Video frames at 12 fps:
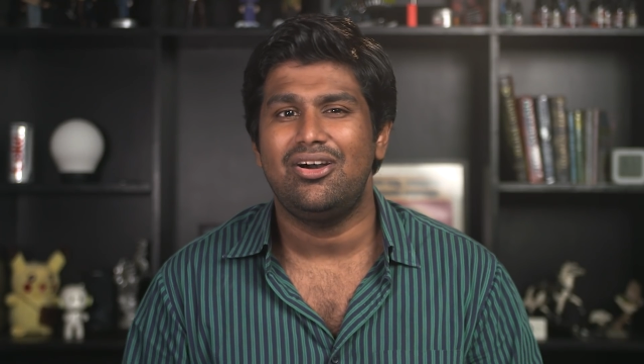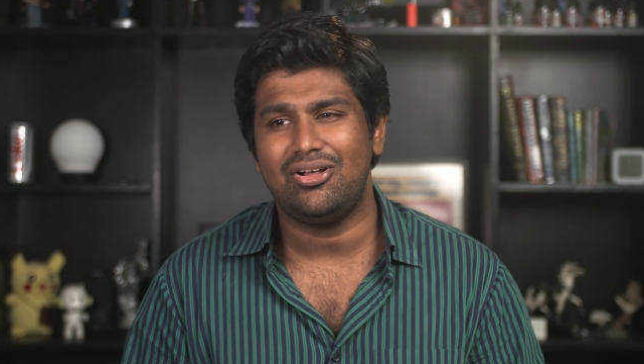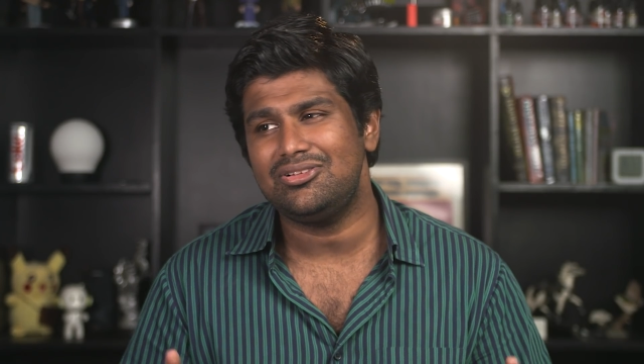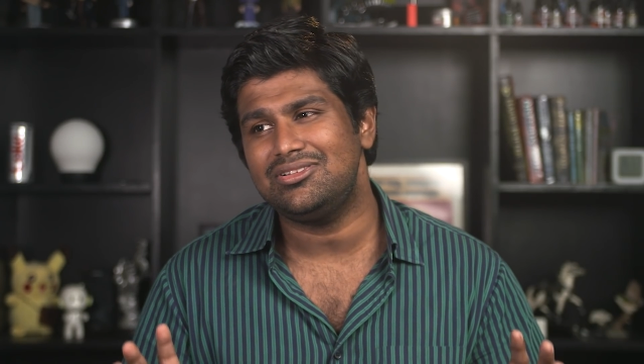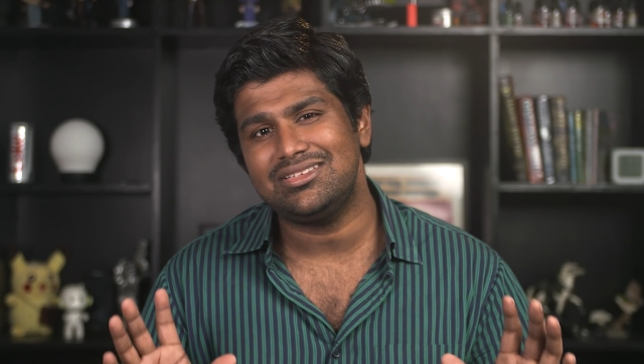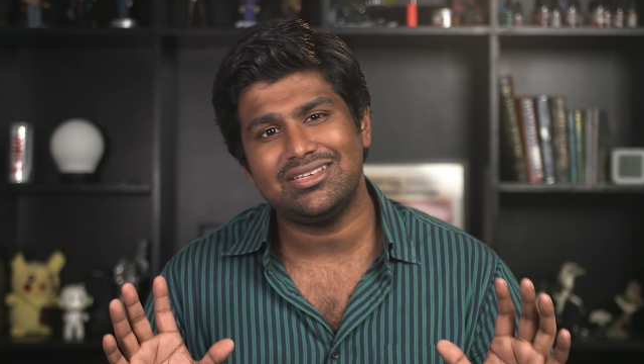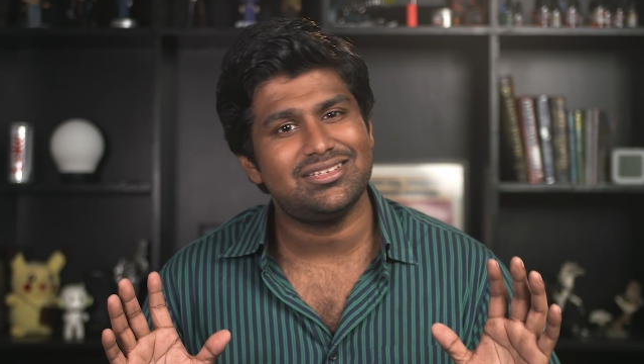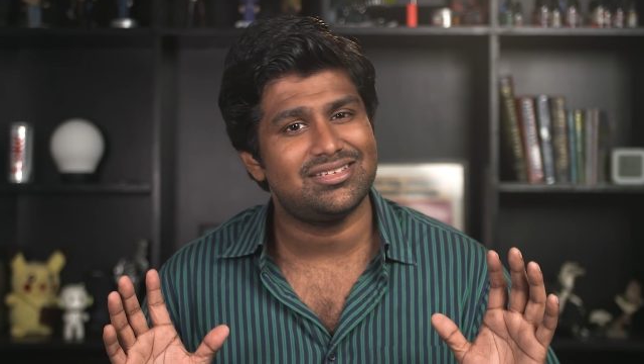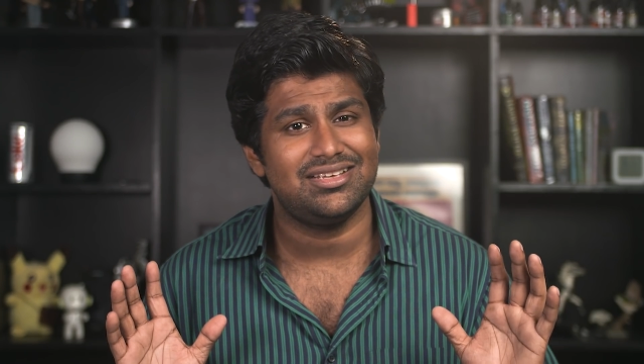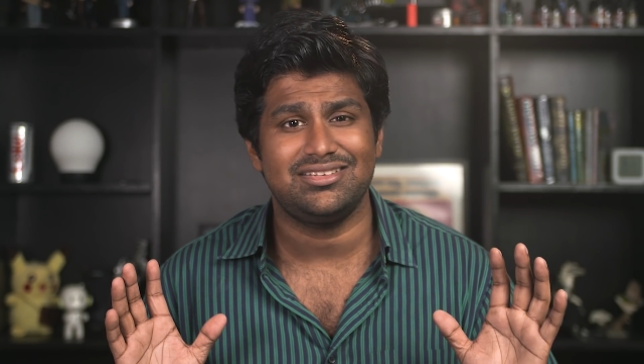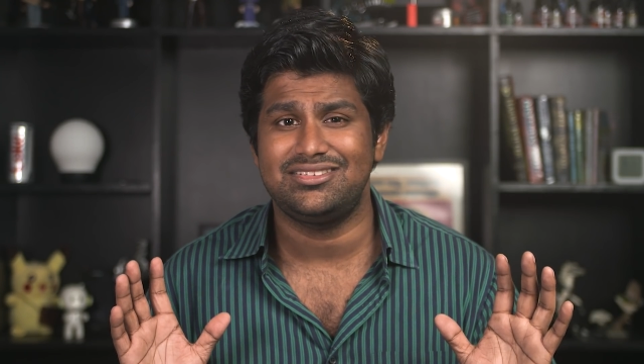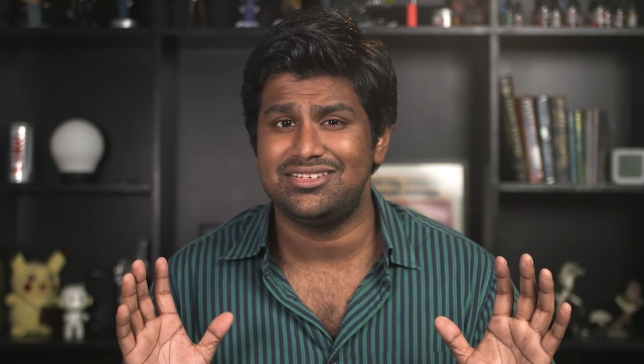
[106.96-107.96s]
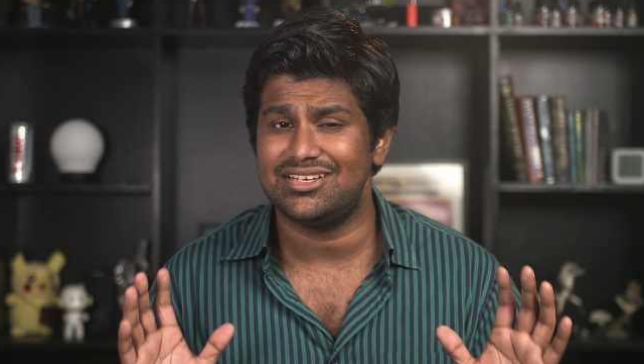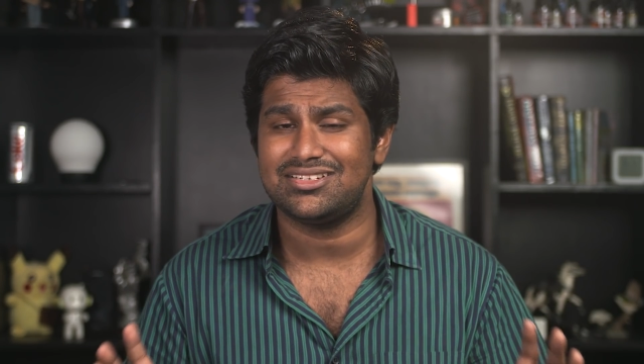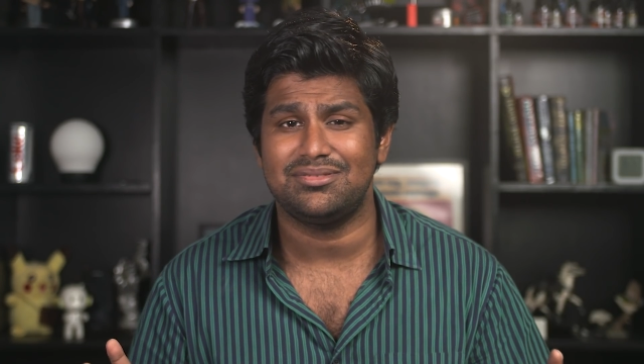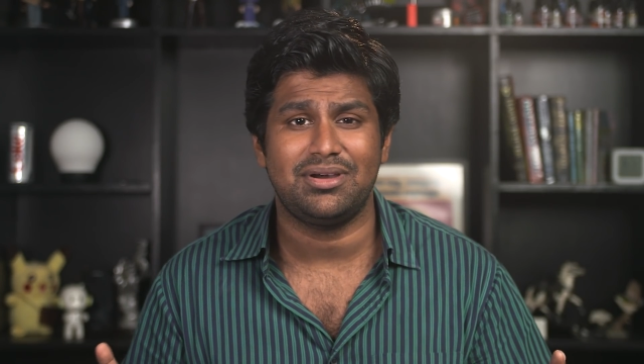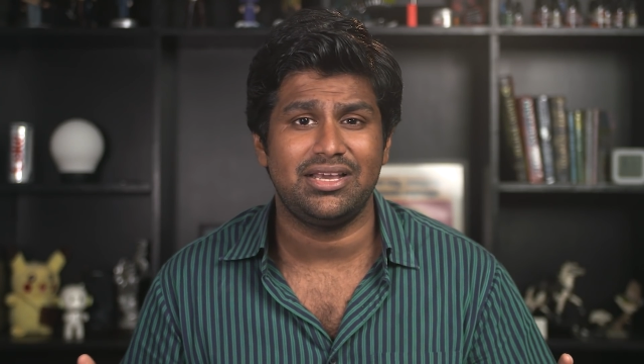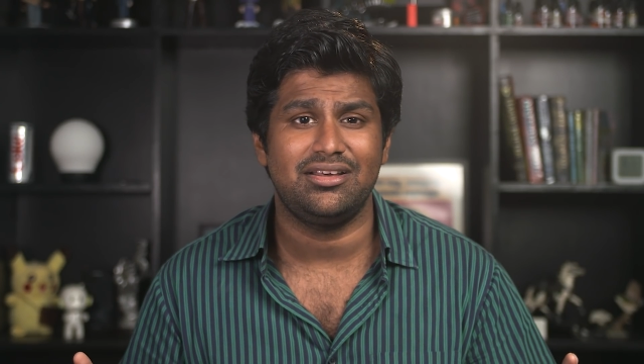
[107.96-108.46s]
Although this is just
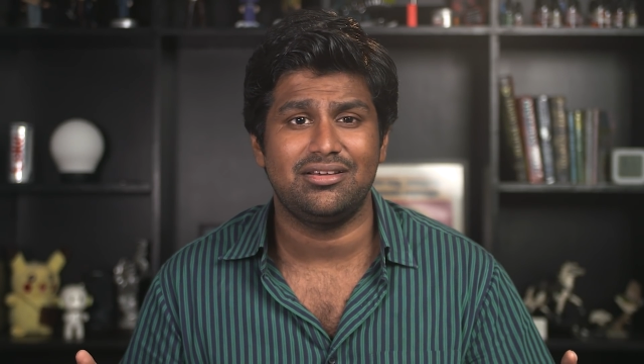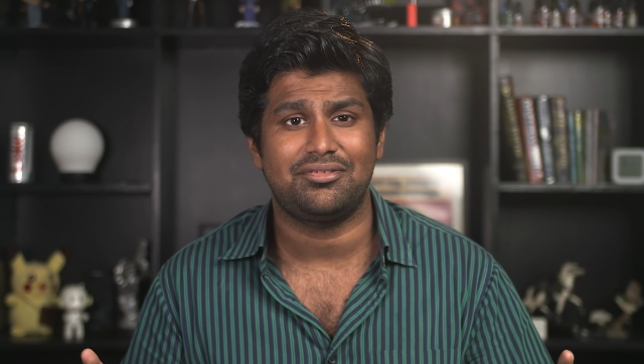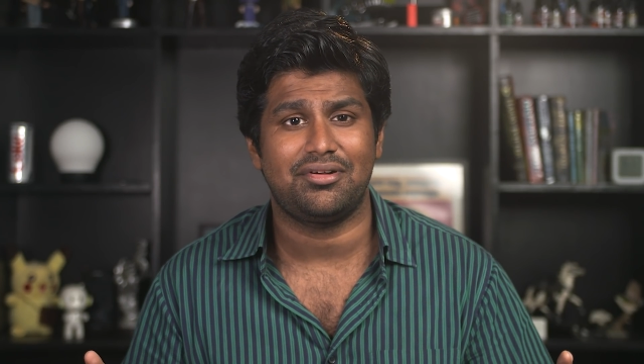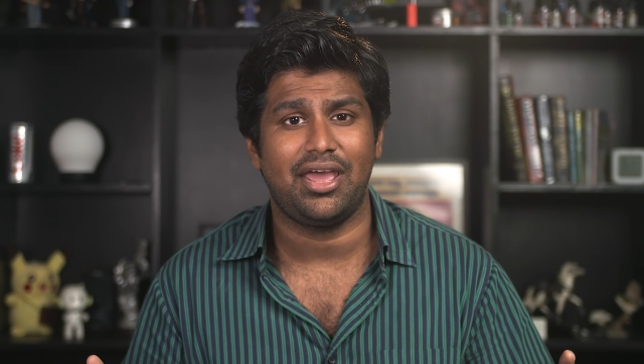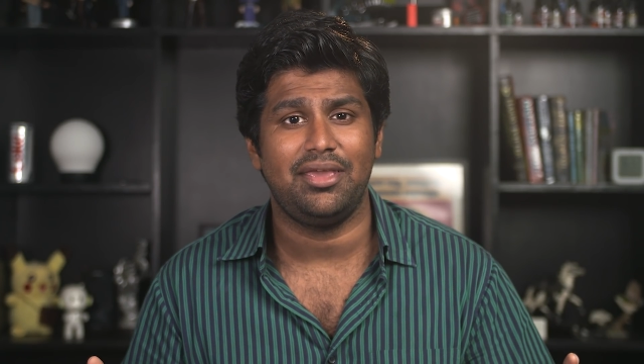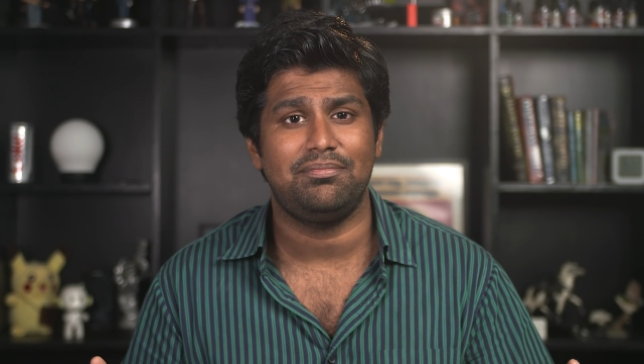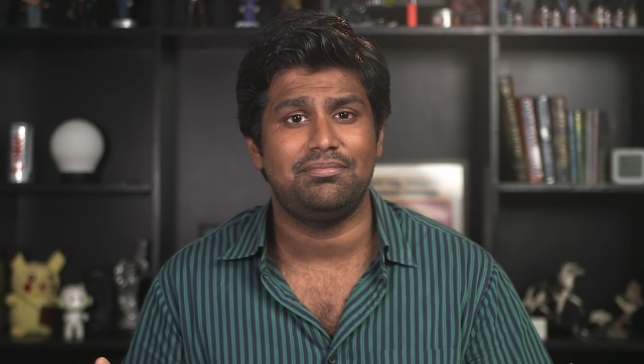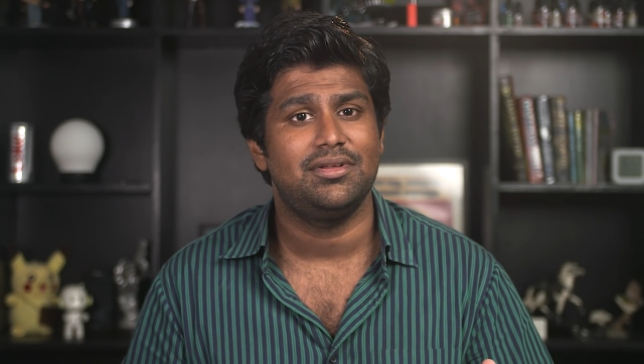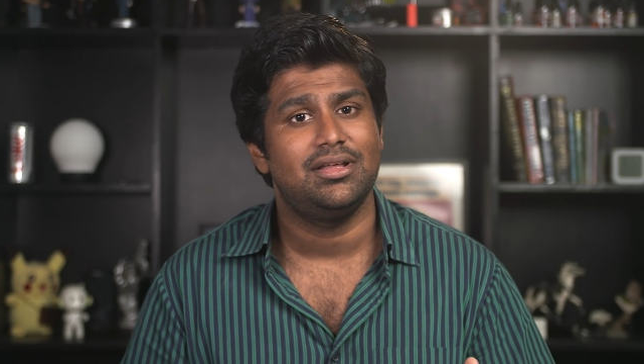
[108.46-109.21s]
a minor gripe